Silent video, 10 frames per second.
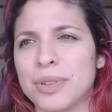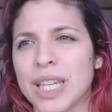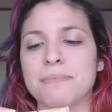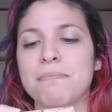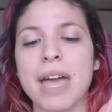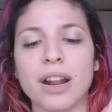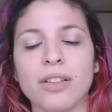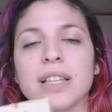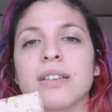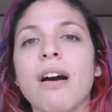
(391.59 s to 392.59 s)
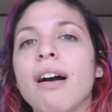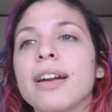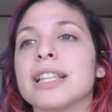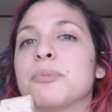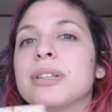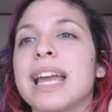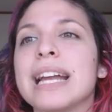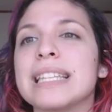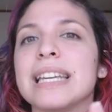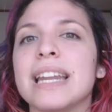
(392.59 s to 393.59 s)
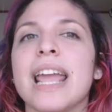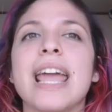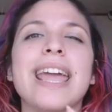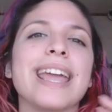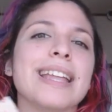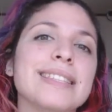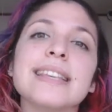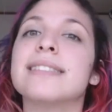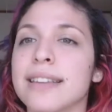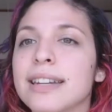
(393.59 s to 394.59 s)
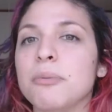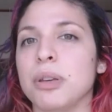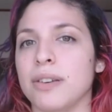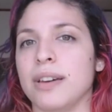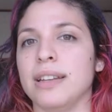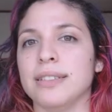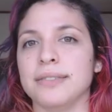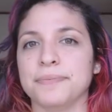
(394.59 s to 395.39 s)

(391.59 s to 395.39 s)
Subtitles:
It's metal, it's hard, it's protected. It's going to be good.